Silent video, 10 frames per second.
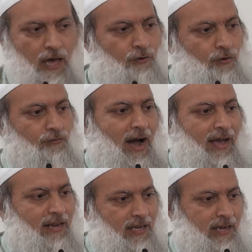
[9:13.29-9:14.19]
And if we
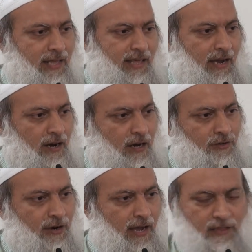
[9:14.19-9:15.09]
violate that
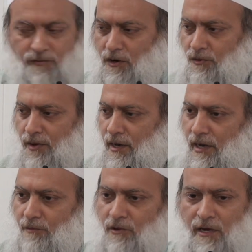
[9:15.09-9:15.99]
contract, then where do we
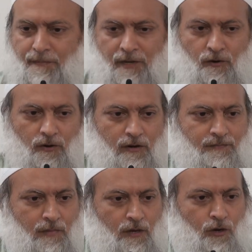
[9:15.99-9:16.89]
end up? We end up in court.
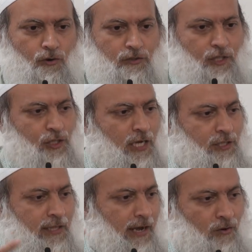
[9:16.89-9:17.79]
Who's the
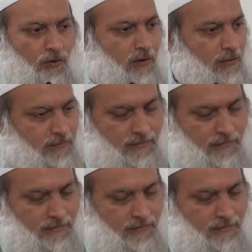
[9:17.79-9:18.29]
judge in that court?